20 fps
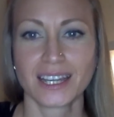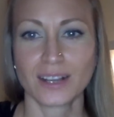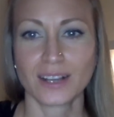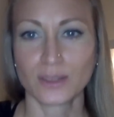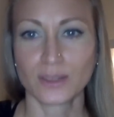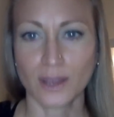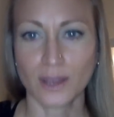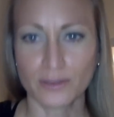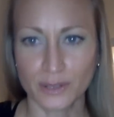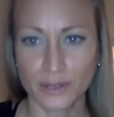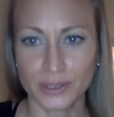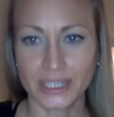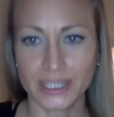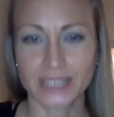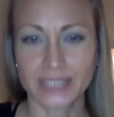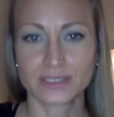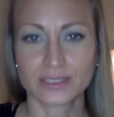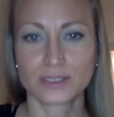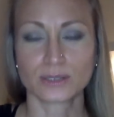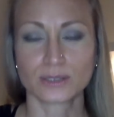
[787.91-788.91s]
a lover
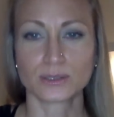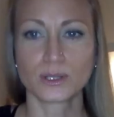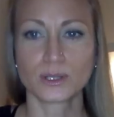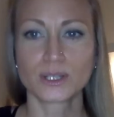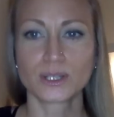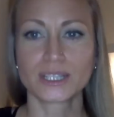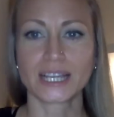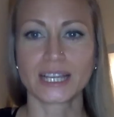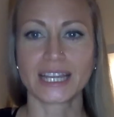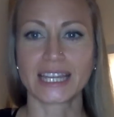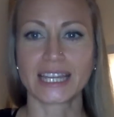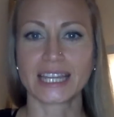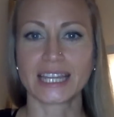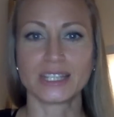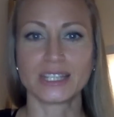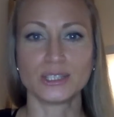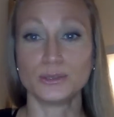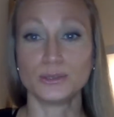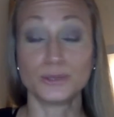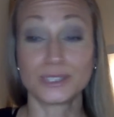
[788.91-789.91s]
needs to look like
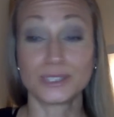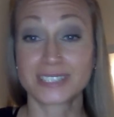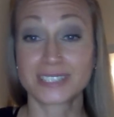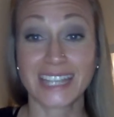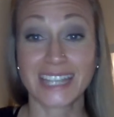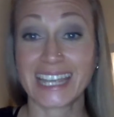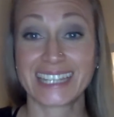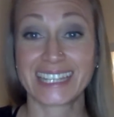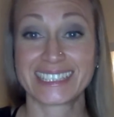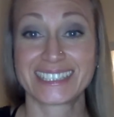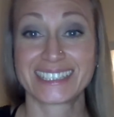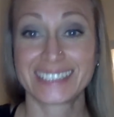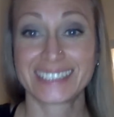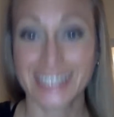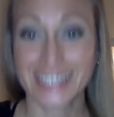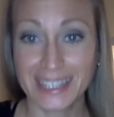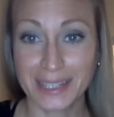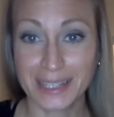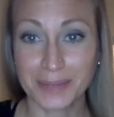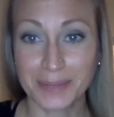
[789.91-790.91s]
and you just can't
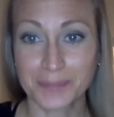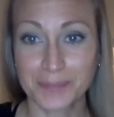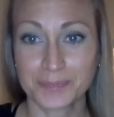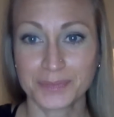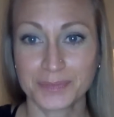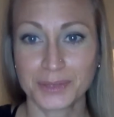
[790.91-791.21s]
see them.